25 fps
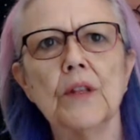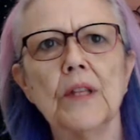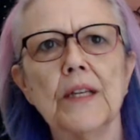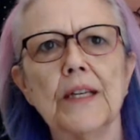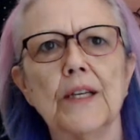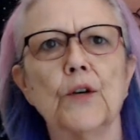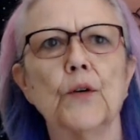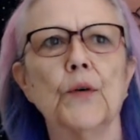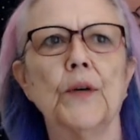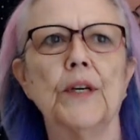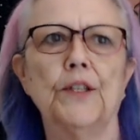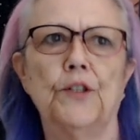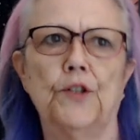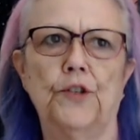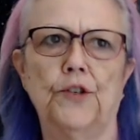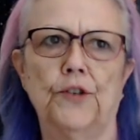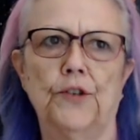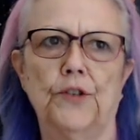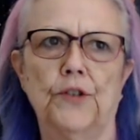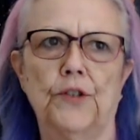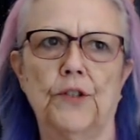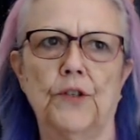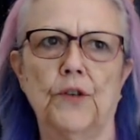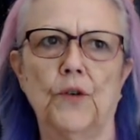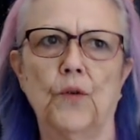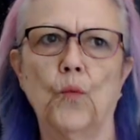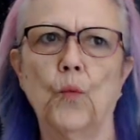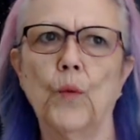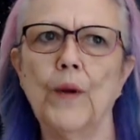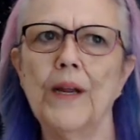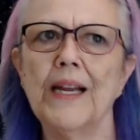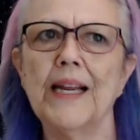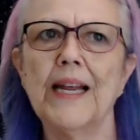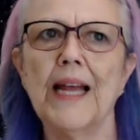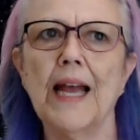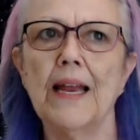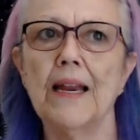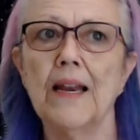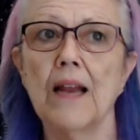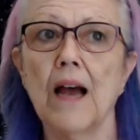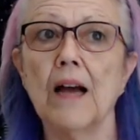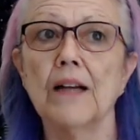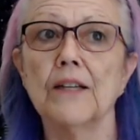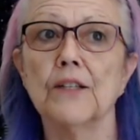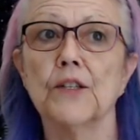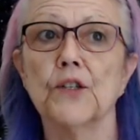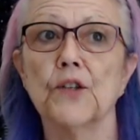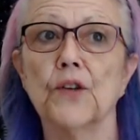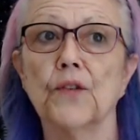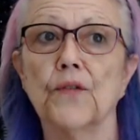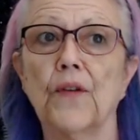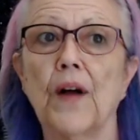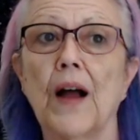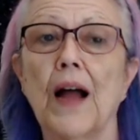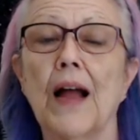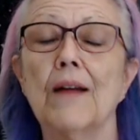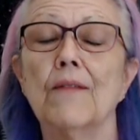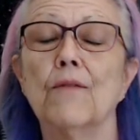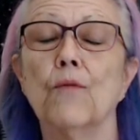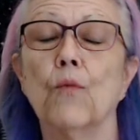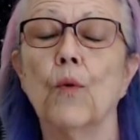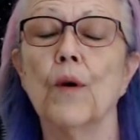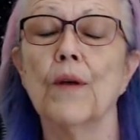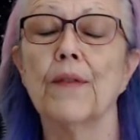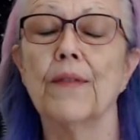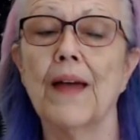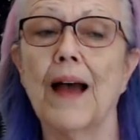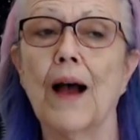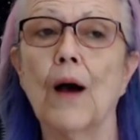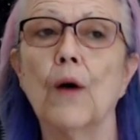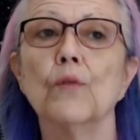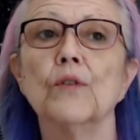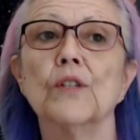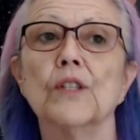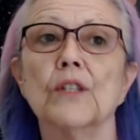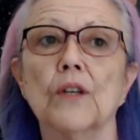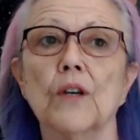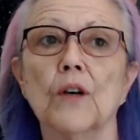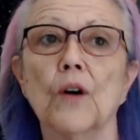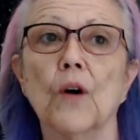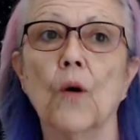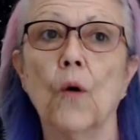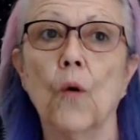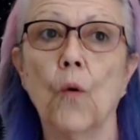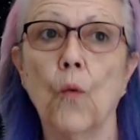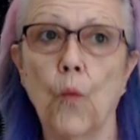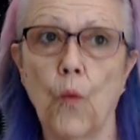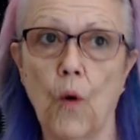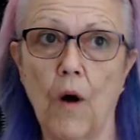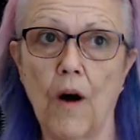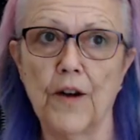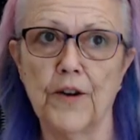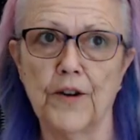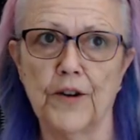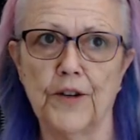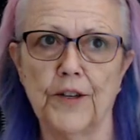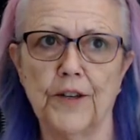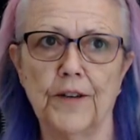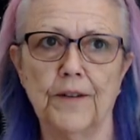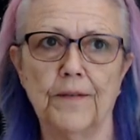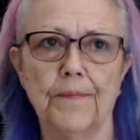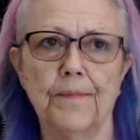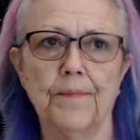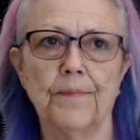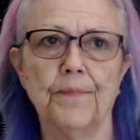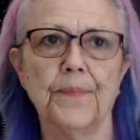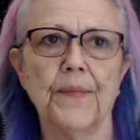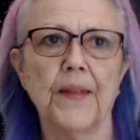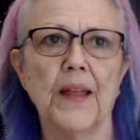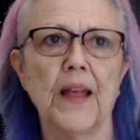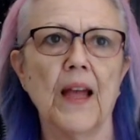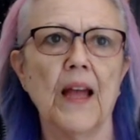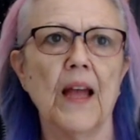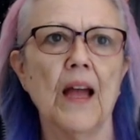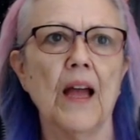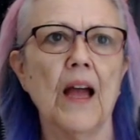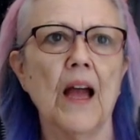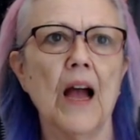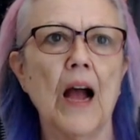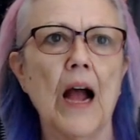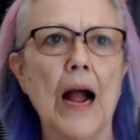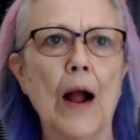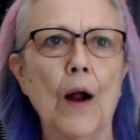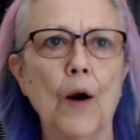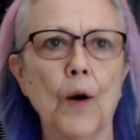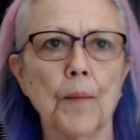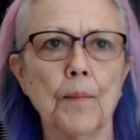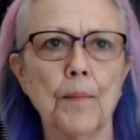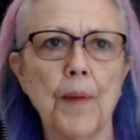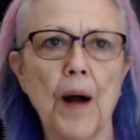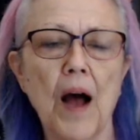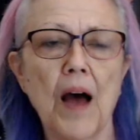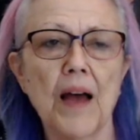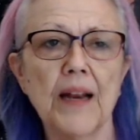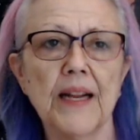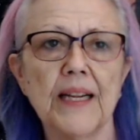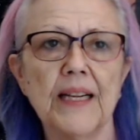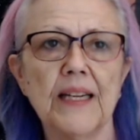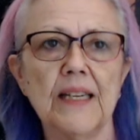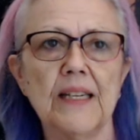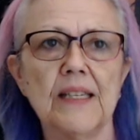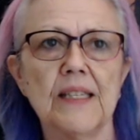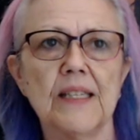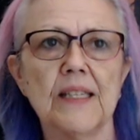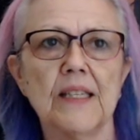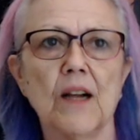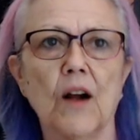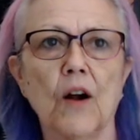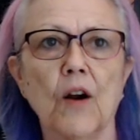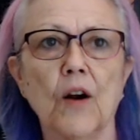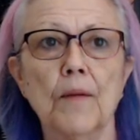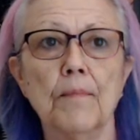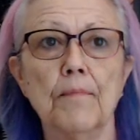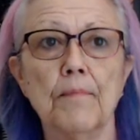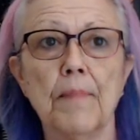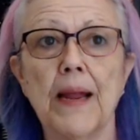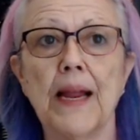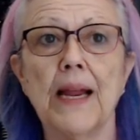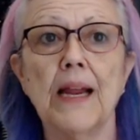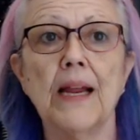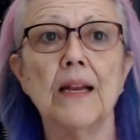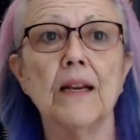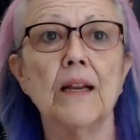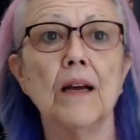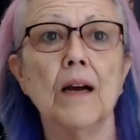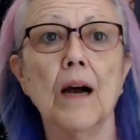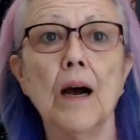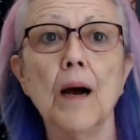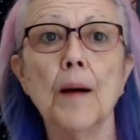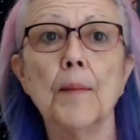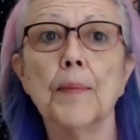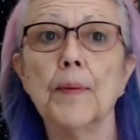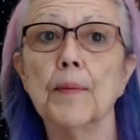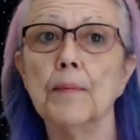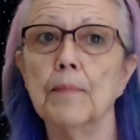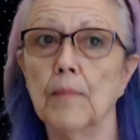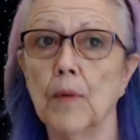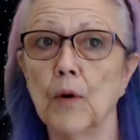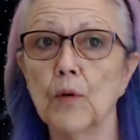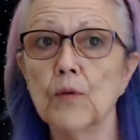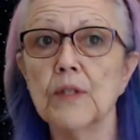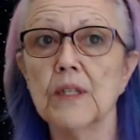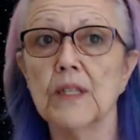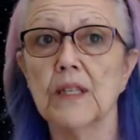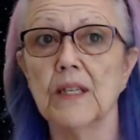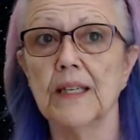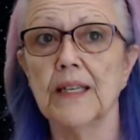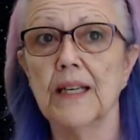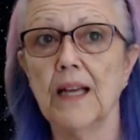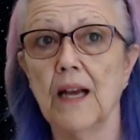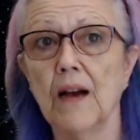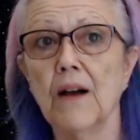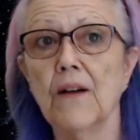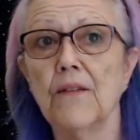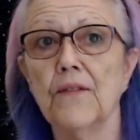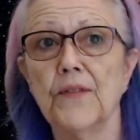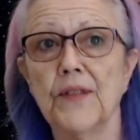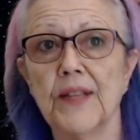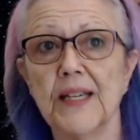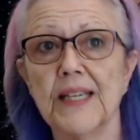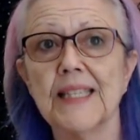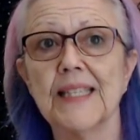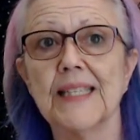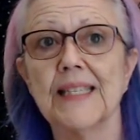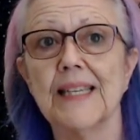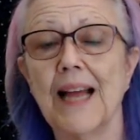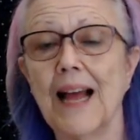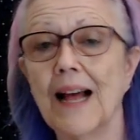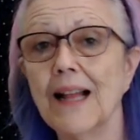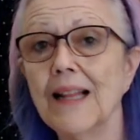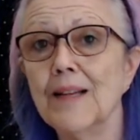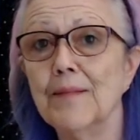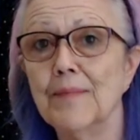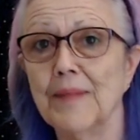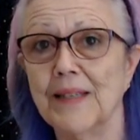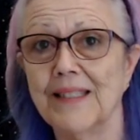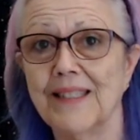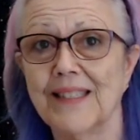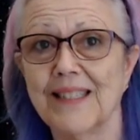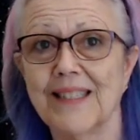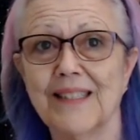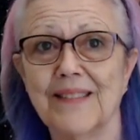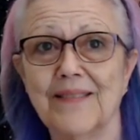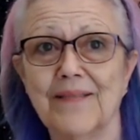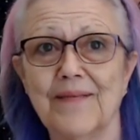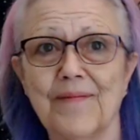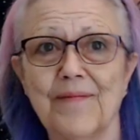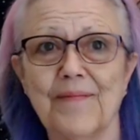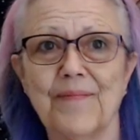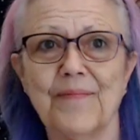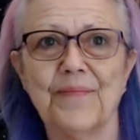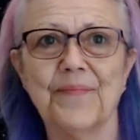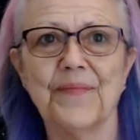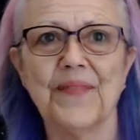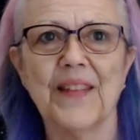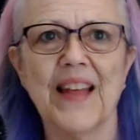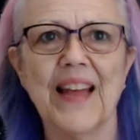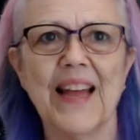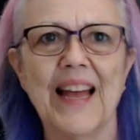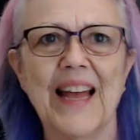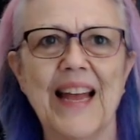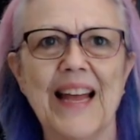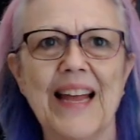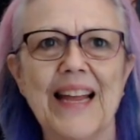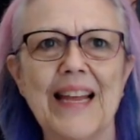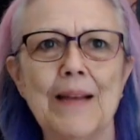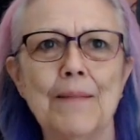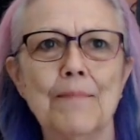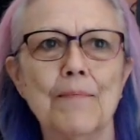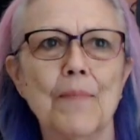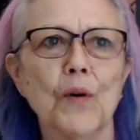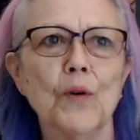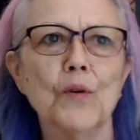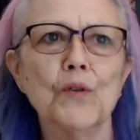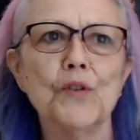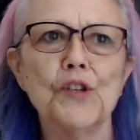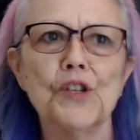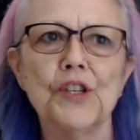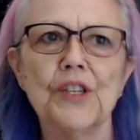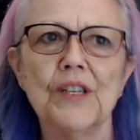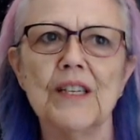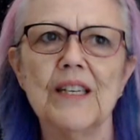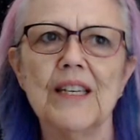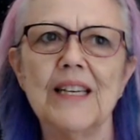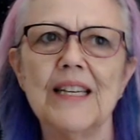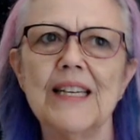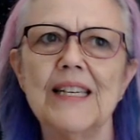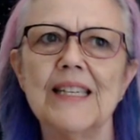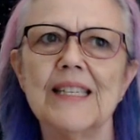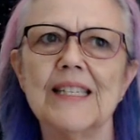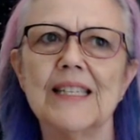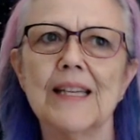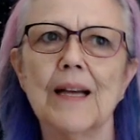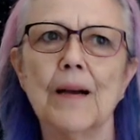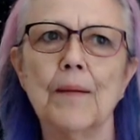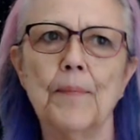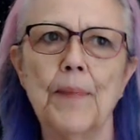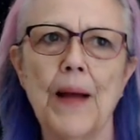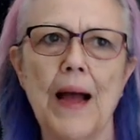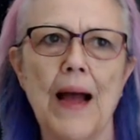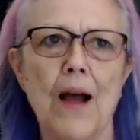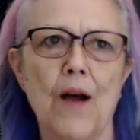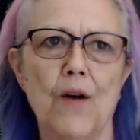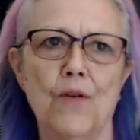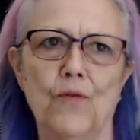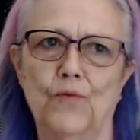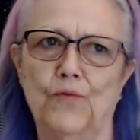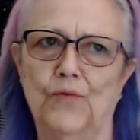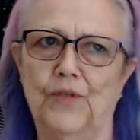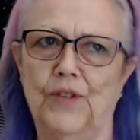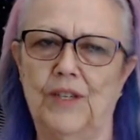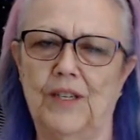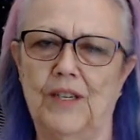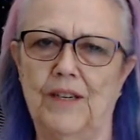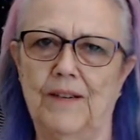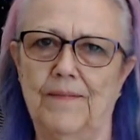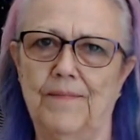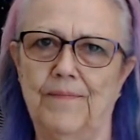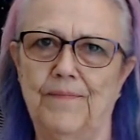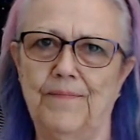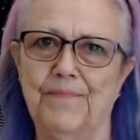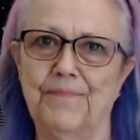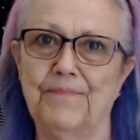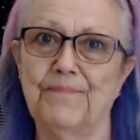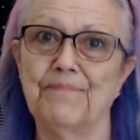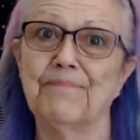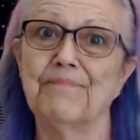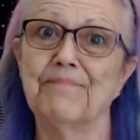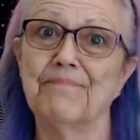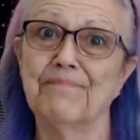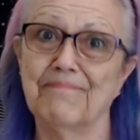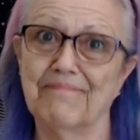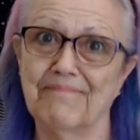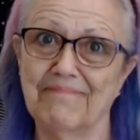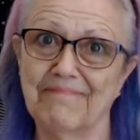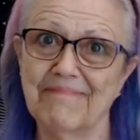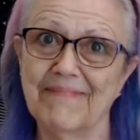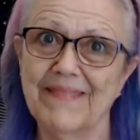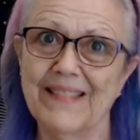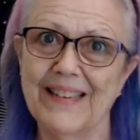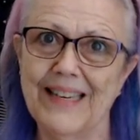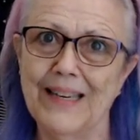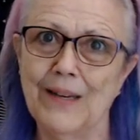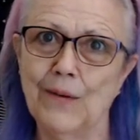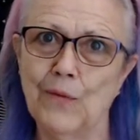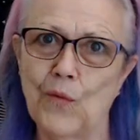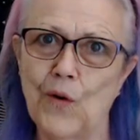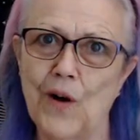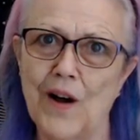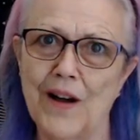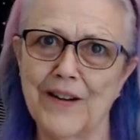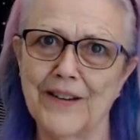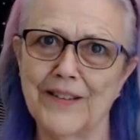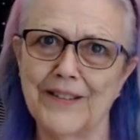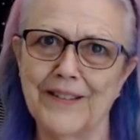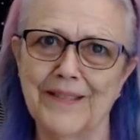creatures, we cannot survive without water. Our bodies are made up mostly of this element. Emotion is abound in water.